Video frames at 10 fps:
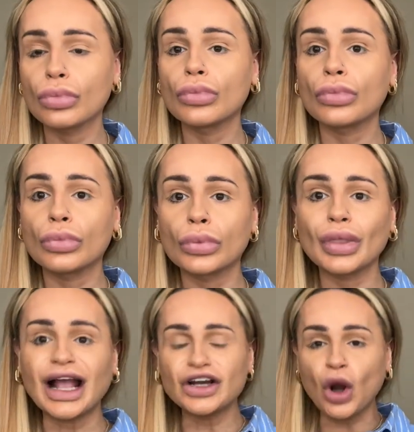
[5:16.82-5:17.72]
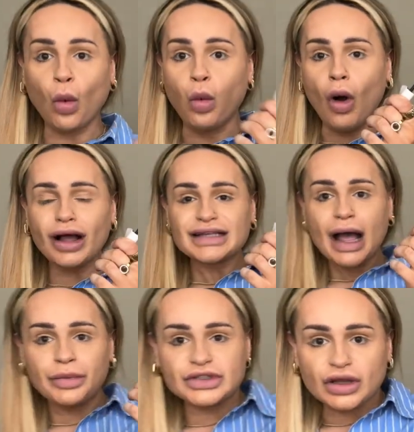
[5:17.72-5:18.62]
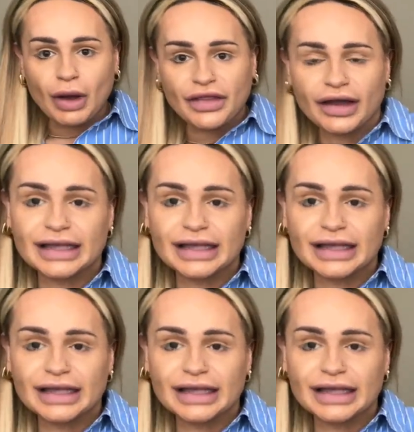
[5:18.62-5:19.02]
I don't know what has happened to the weather.